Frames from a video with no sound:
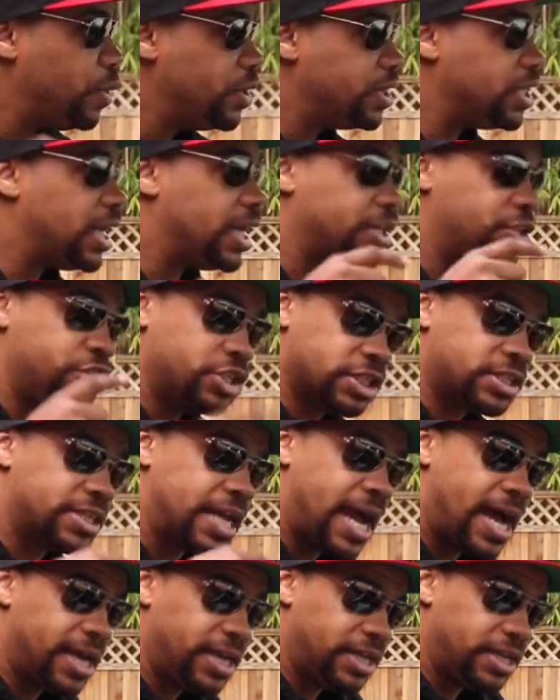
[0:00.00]
one that I just
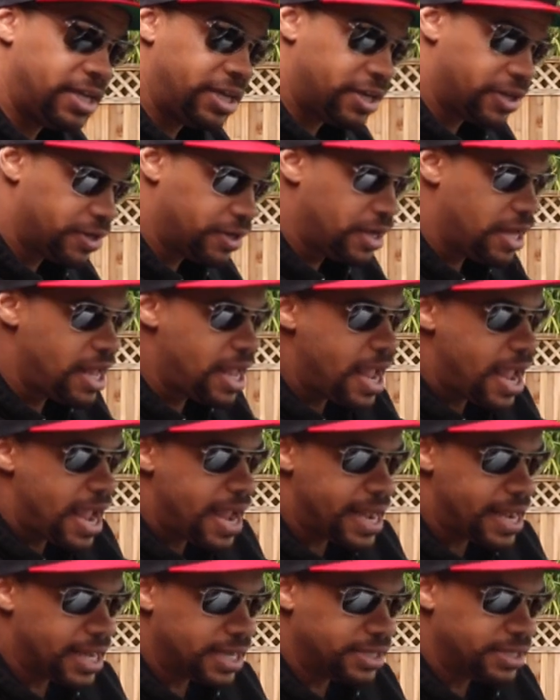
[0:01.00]
had in here
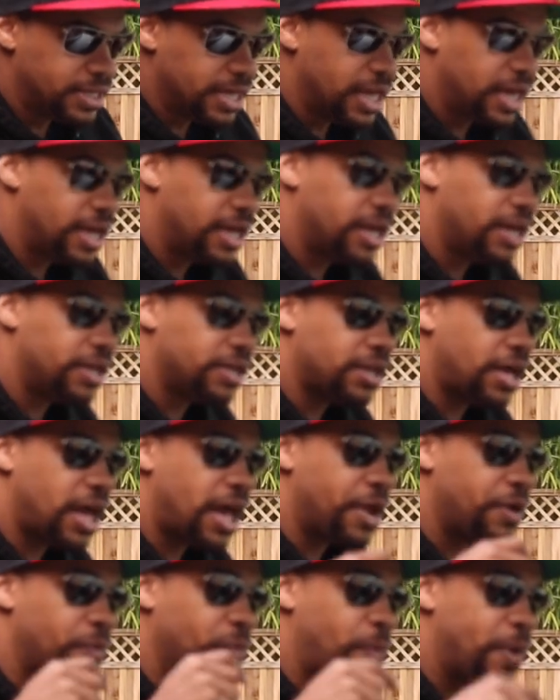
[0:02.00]
and,
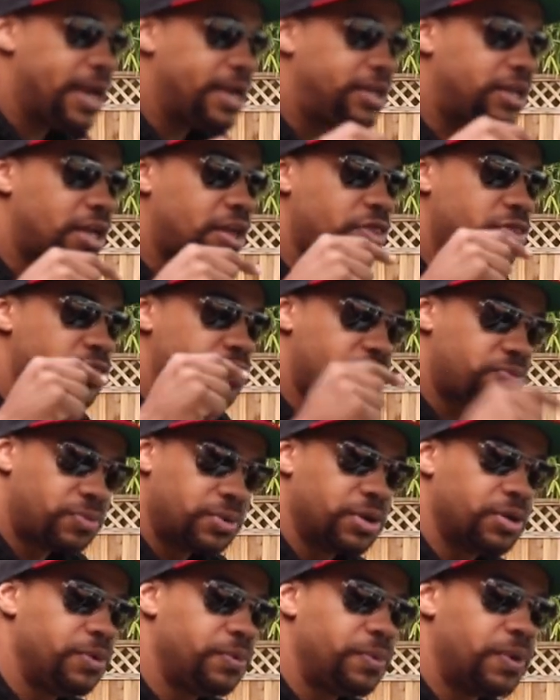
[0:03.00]
I went
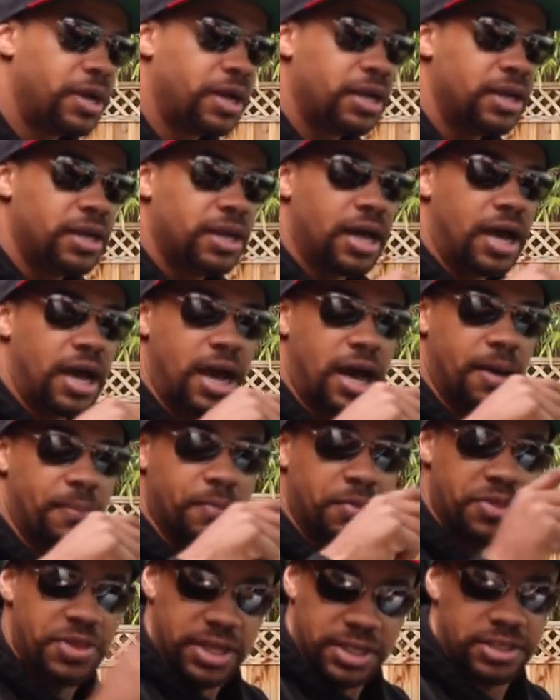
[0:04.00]
through,
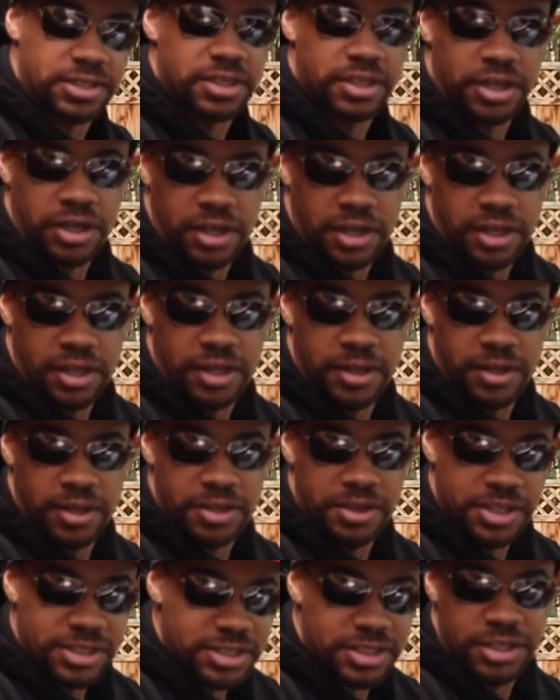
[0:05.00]
this
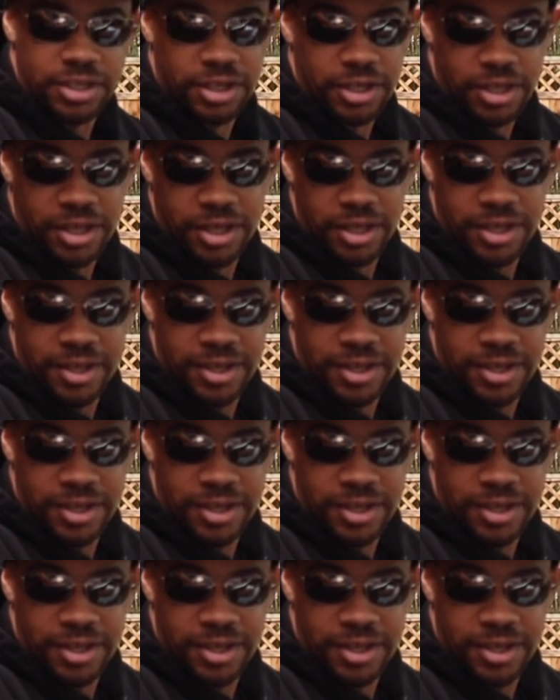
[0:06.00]
little